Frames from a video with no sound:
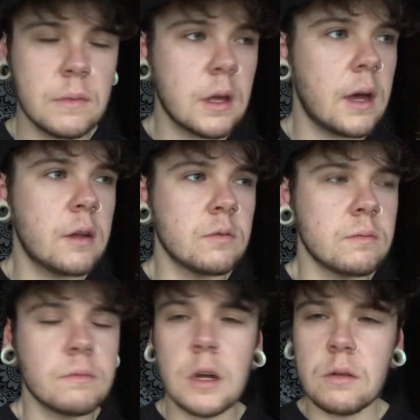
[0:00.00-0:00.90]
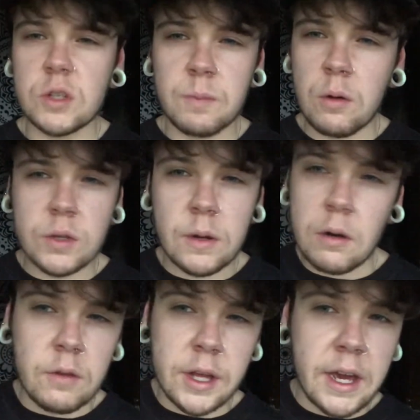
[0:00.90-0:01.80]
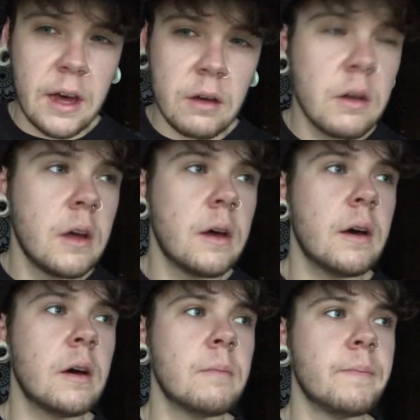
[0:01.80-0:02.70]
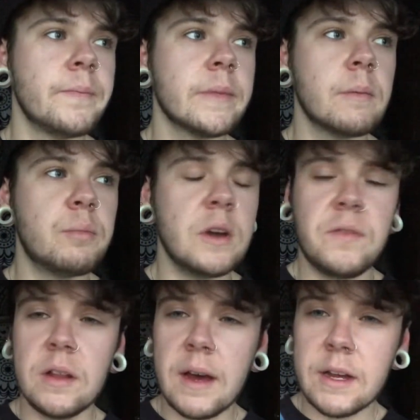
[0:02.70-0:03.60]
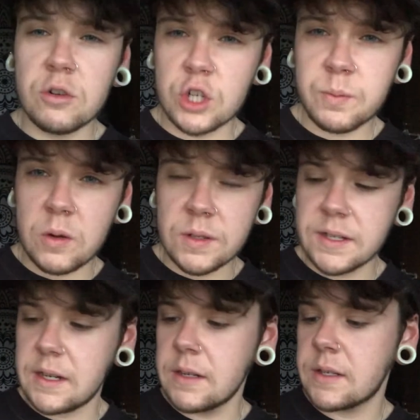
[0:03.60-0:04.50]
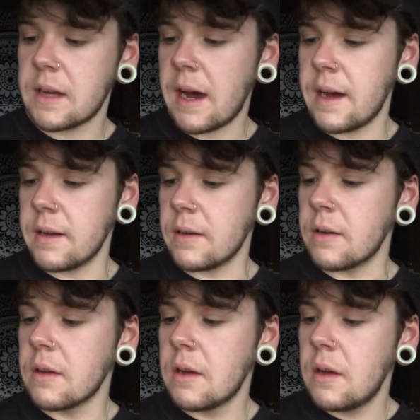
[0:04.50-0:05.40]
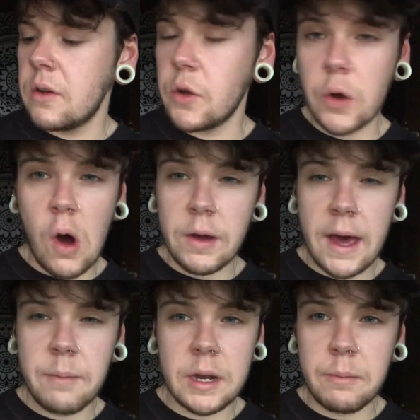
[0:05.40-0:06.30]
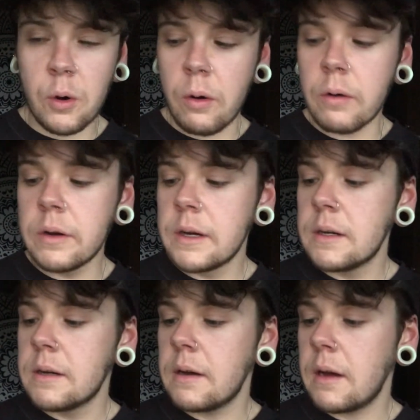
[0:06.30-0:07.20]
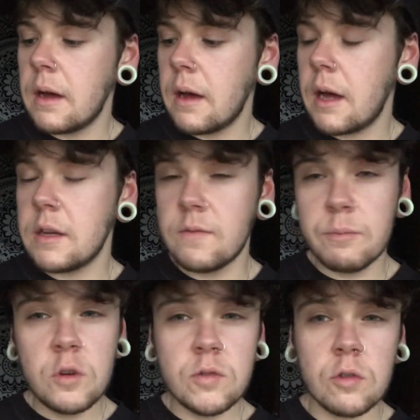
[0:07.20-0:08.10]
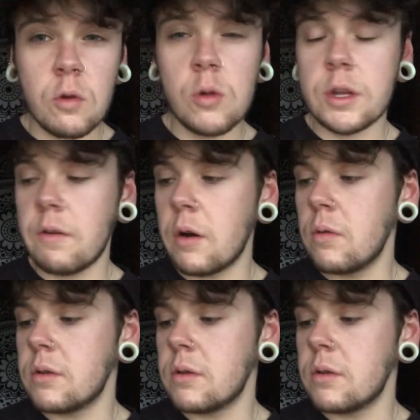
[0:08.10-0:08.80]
I don't smoke, so I don't really care. But if you like Crushball cigs and you can't get them anymore and you've moved to rolling your own,